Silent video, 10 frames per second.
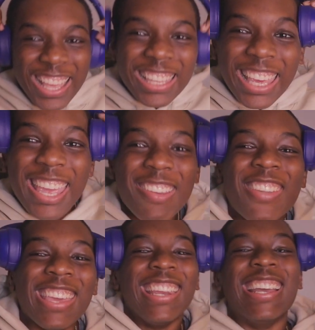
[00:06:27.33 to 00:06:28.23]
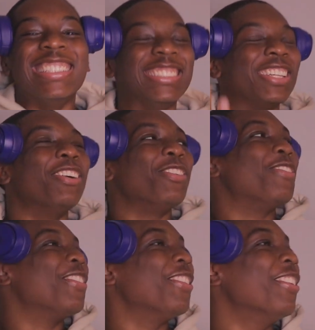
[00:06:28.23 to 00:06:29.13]
I keep making that
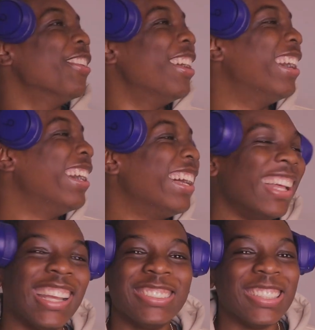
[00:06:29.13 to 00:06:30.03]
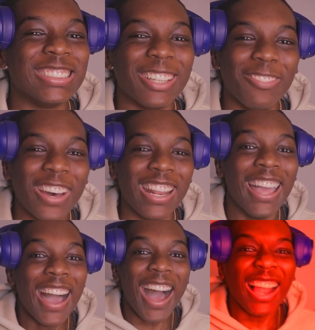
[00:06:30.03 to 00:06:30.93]
joke, bro. That's why it's so
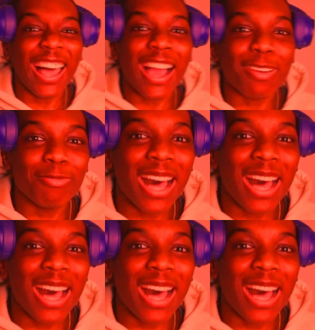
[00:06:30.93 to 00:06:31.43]
funny. Allahu